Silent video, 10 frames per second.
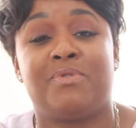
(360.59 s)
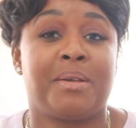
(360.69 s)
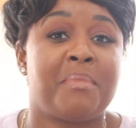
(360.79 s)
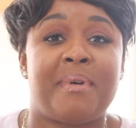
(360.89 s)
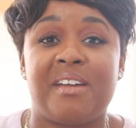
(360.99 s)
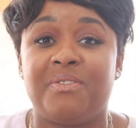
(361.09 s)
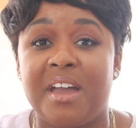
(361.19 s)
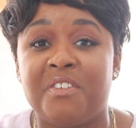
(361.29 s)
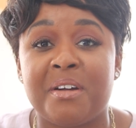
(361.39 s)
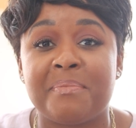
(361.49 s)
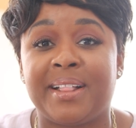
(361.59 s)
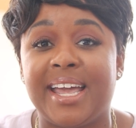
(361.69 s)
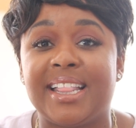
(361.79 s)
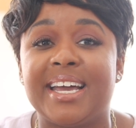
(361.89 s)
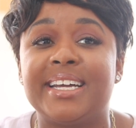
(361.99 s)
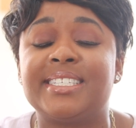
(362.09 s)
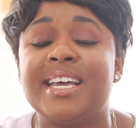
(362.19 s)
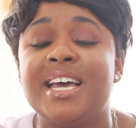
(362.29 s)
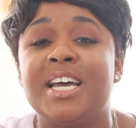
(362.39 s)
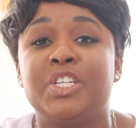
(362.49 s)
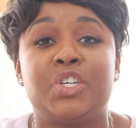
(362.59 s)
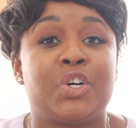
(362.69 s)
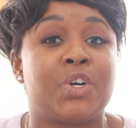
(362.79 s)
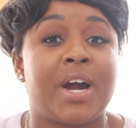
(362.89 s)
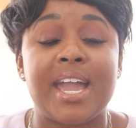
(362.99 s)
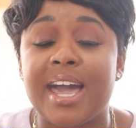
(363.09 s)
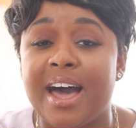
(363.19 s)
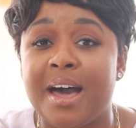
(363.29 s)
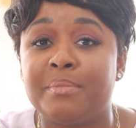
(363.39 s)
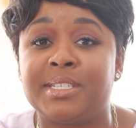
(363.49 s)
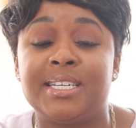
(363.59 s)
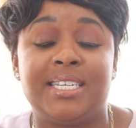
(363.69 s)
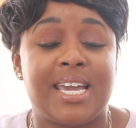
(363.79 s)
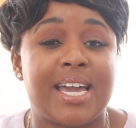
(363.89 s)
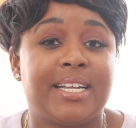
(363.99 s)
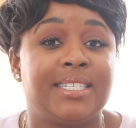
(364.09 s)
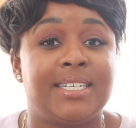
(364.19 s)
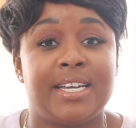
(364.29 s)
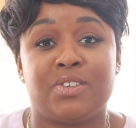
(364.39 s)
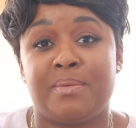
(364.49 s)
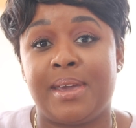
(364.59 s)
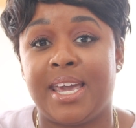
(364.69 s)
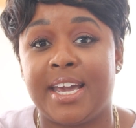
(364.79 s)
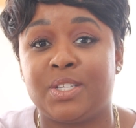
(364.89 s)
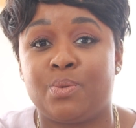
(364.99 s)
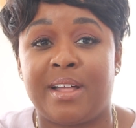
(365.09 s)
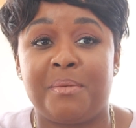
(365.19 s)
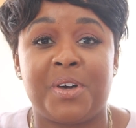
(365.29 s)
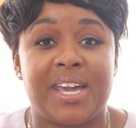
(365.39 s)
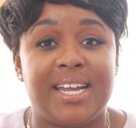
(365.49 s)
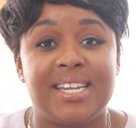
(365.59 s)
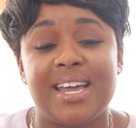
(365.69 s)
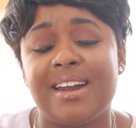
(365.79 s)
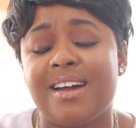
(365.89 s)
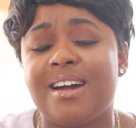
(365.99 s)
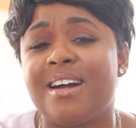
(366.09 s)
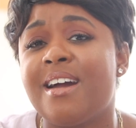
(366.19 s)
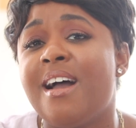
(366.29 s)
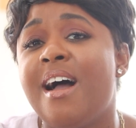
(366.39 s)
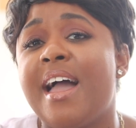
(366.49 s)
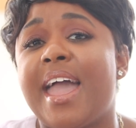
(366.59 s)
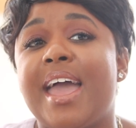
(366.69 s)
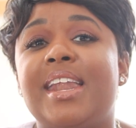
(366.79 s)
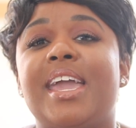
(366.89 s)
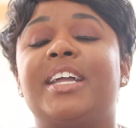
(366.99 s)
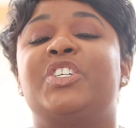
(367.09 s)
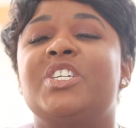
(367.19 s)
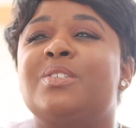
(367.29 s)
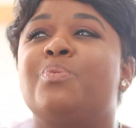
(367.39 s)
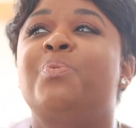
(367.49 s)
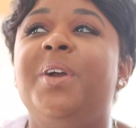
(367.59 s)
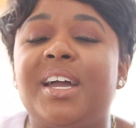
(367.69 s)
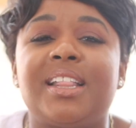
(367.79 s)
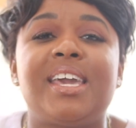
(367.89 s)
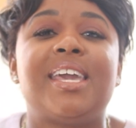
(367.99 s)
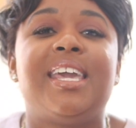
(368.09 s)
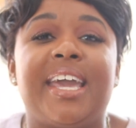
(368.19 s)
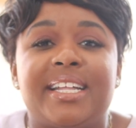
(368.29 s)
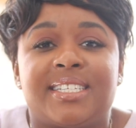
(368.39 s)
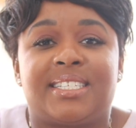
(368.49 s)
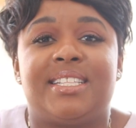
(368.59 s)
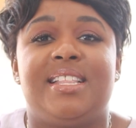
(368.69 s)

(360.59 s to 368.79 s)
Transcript: some of my favorite playlists to crank up, to dance with my kids while I'm cooking dinner. And it just really gets